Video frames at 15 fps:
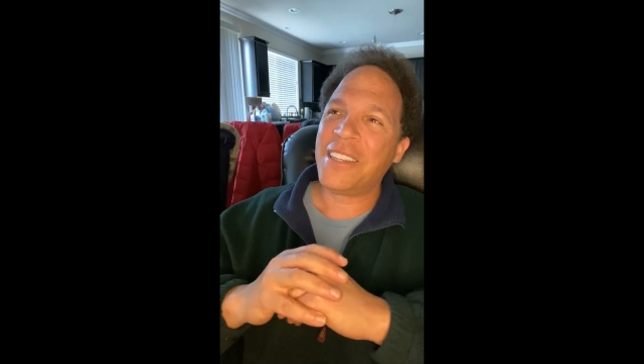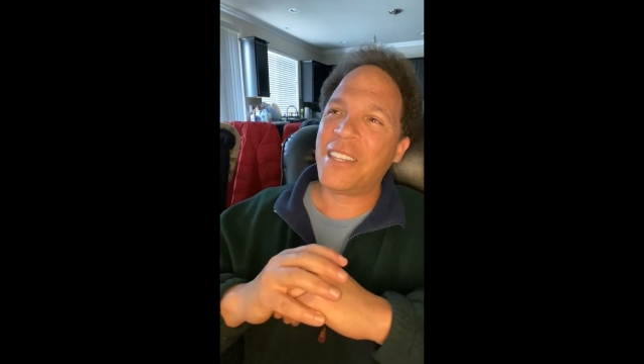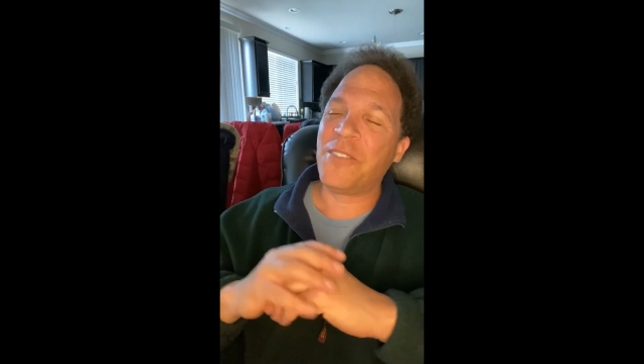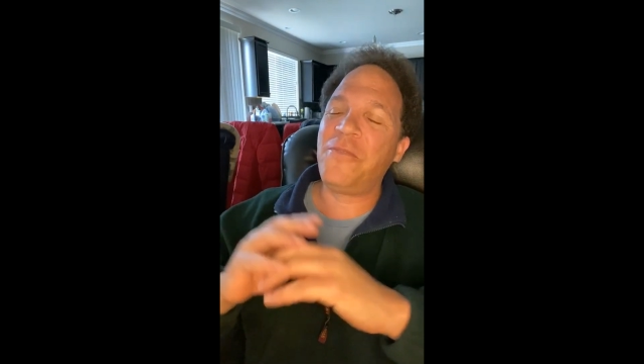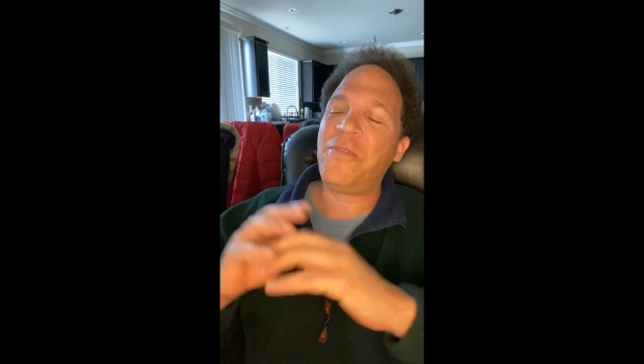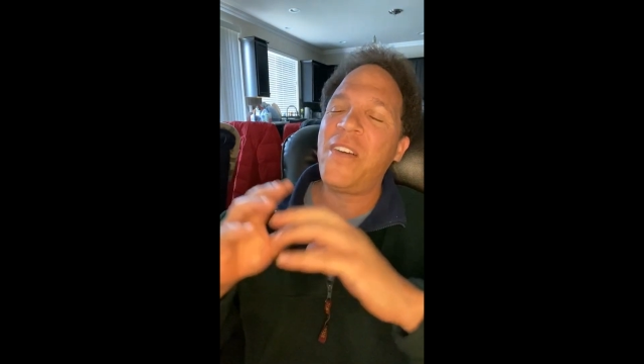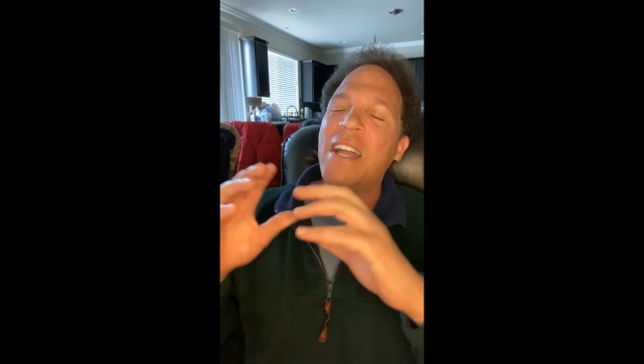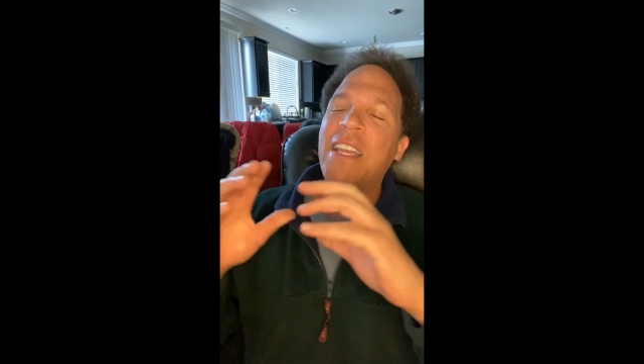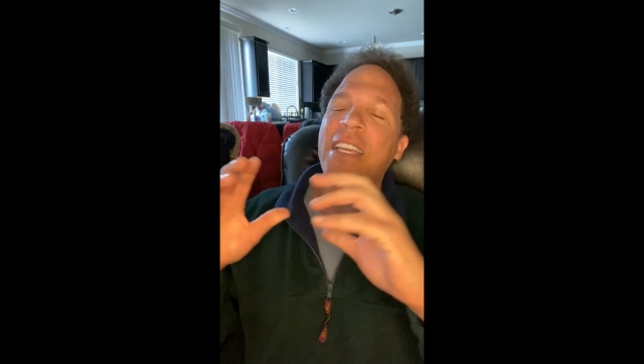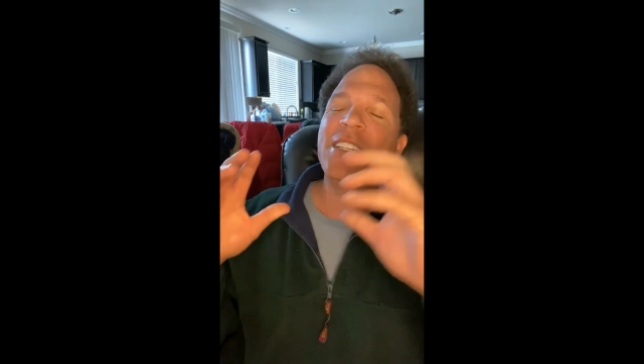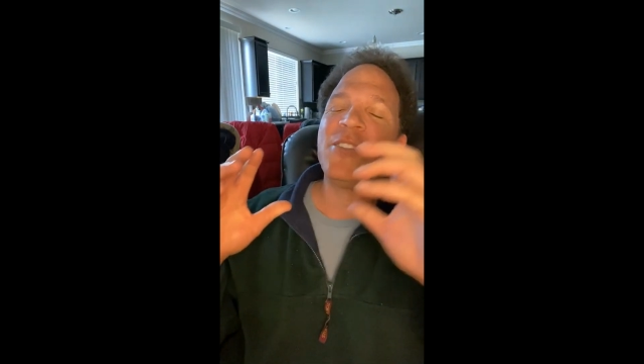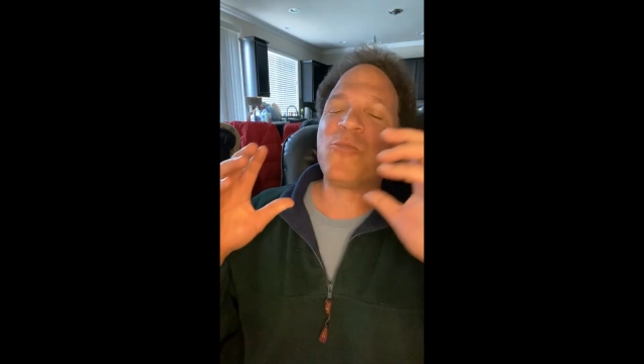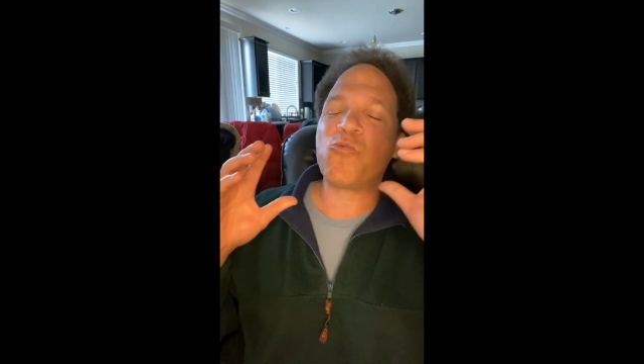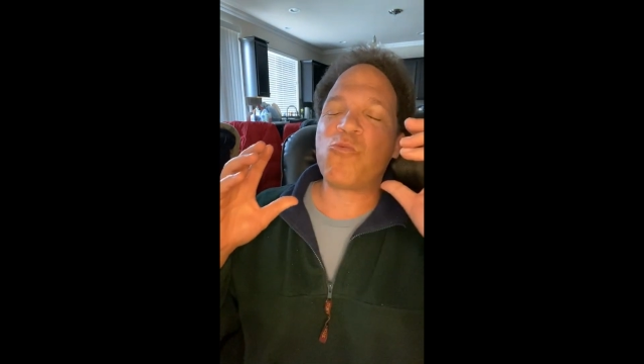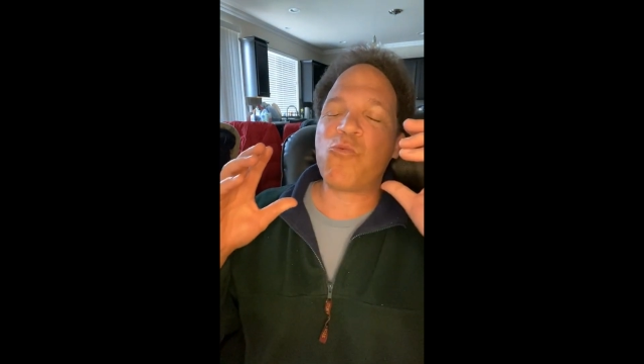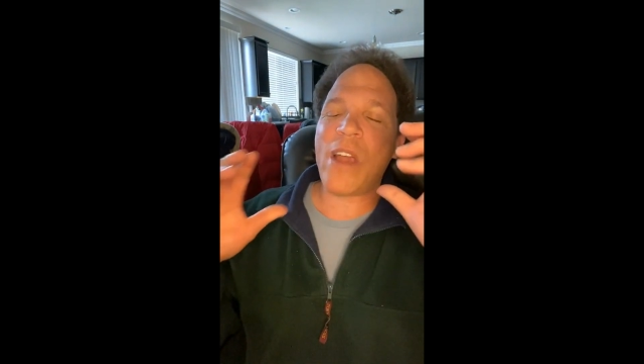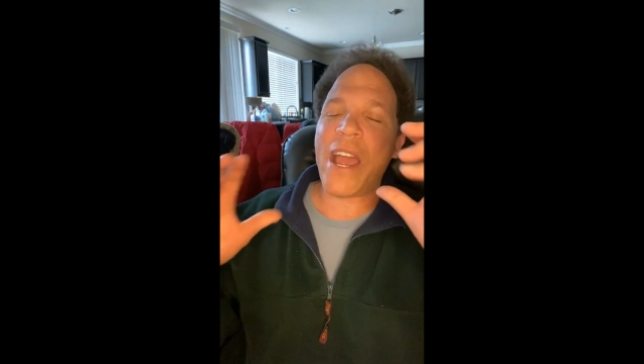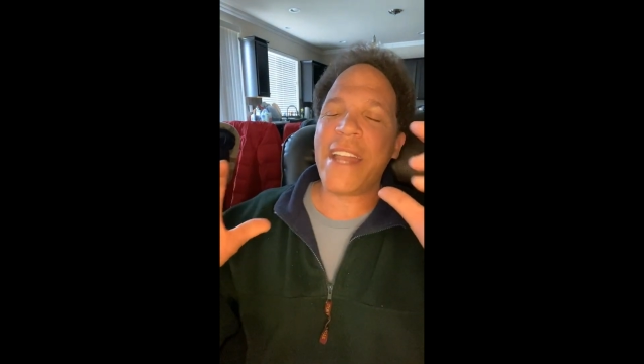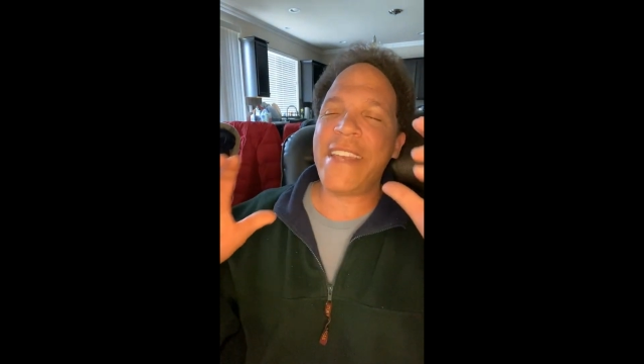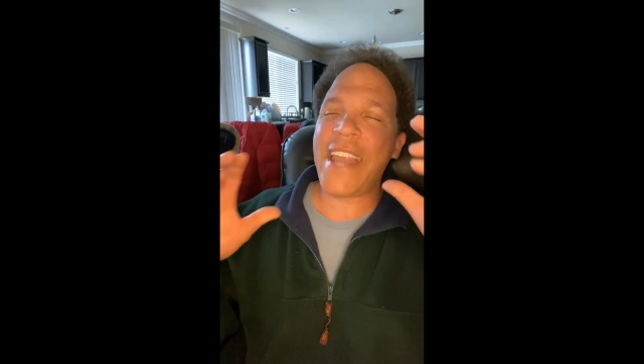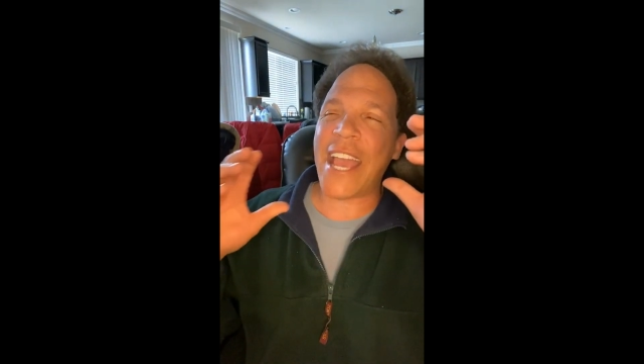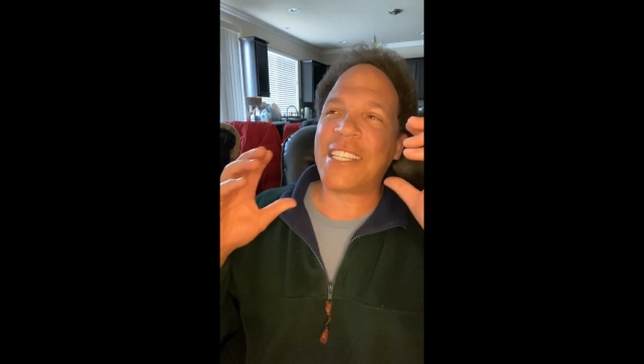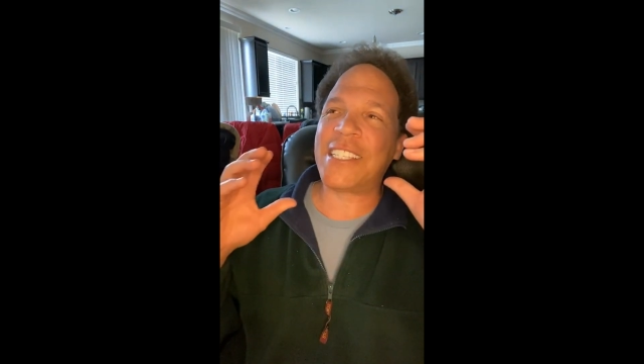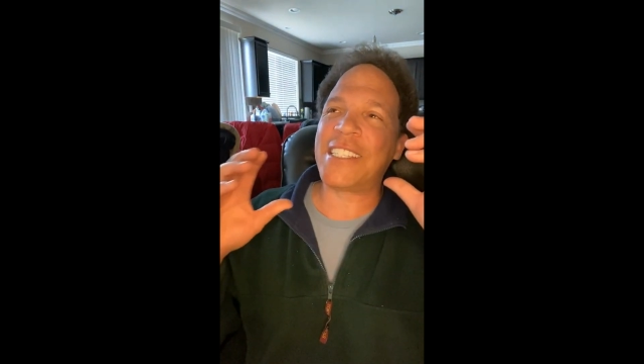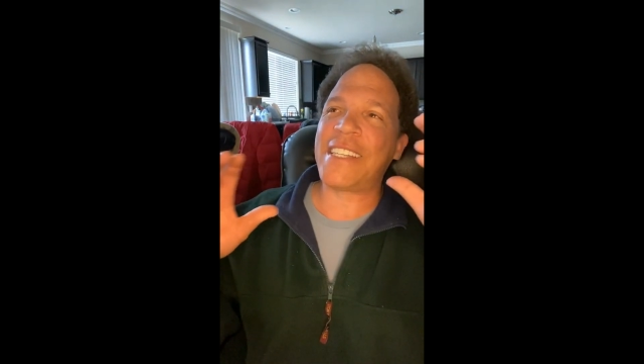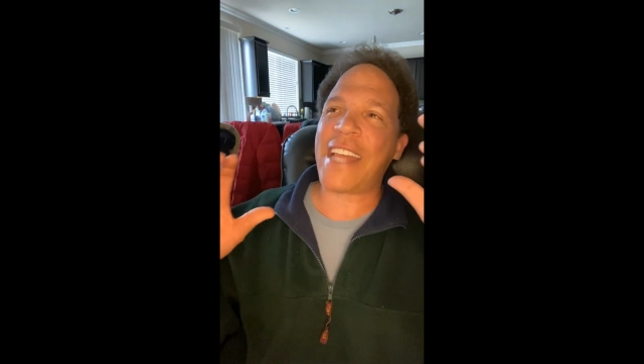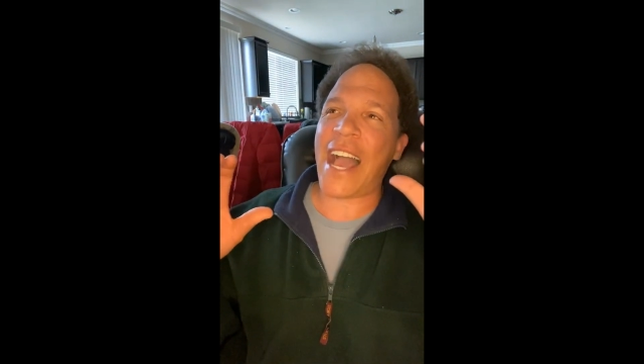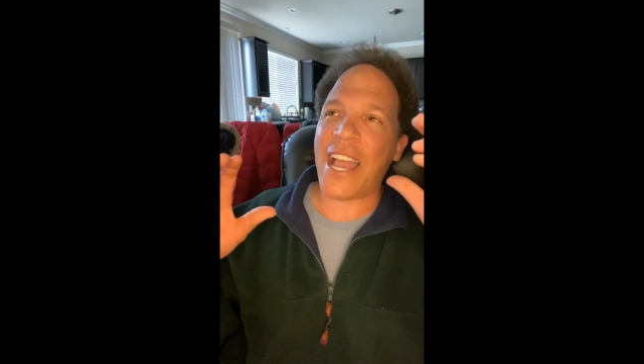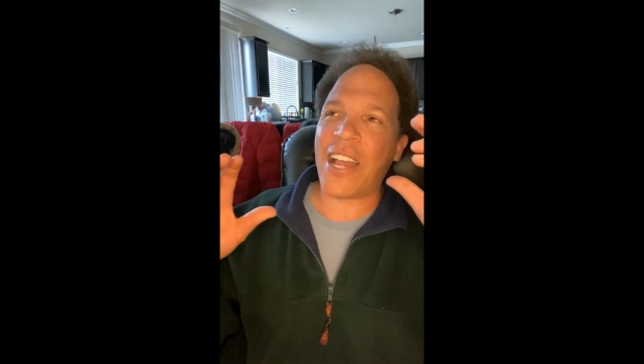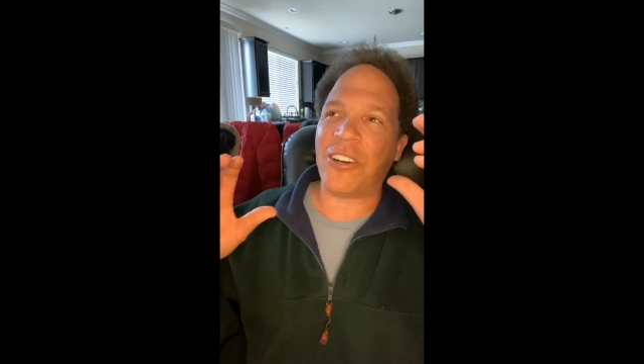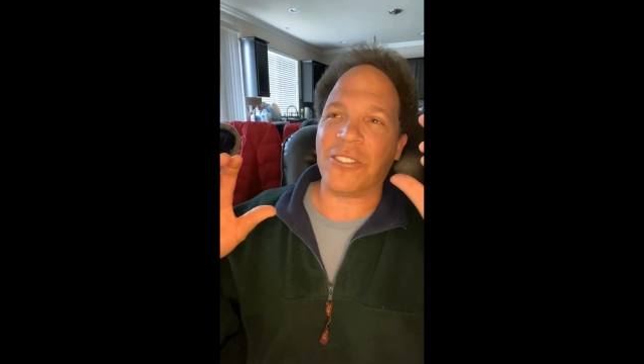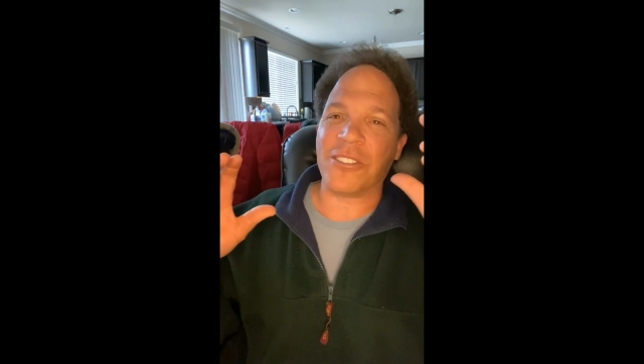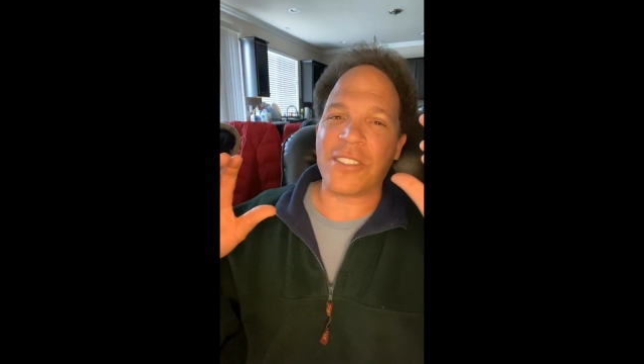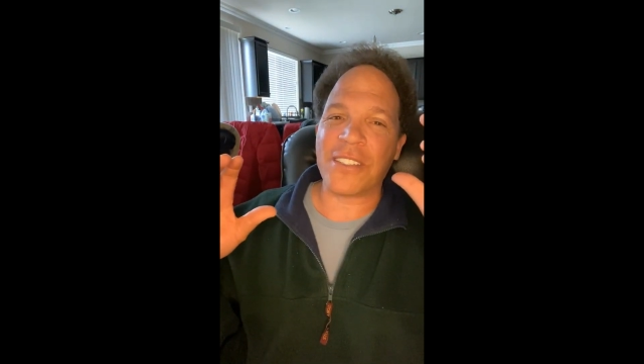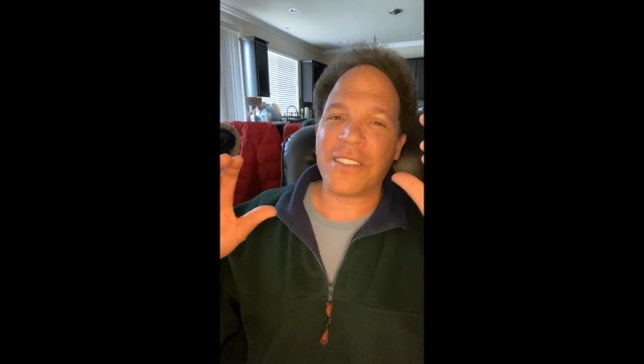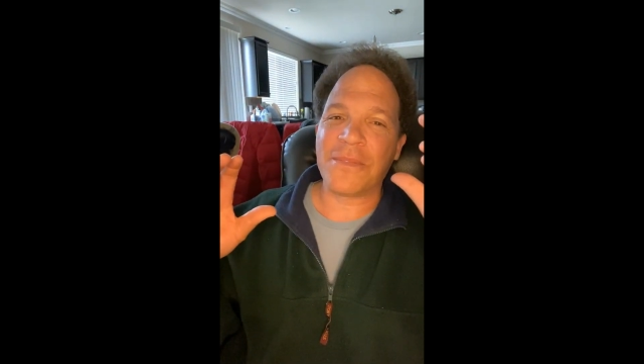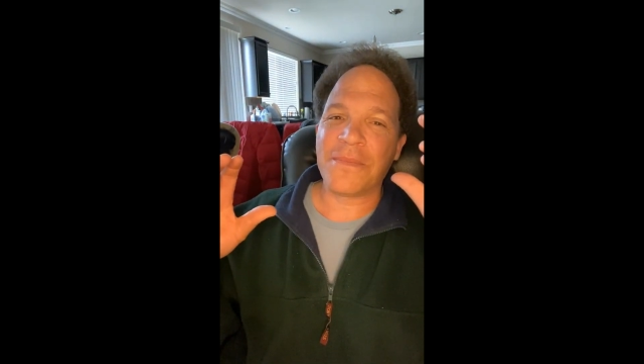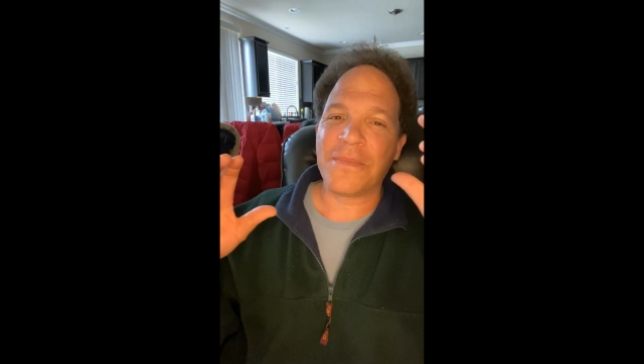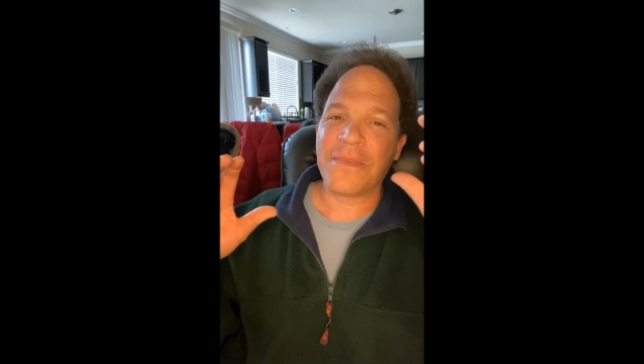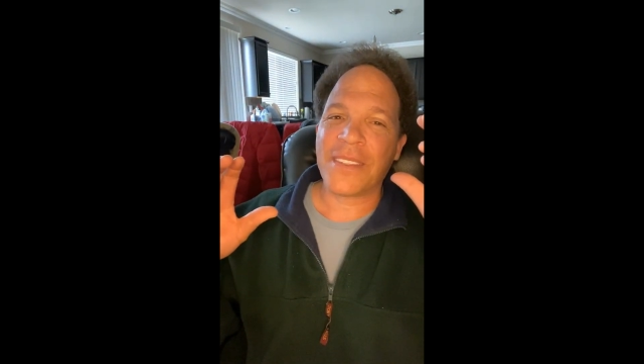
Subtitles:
The fucking redneck styles.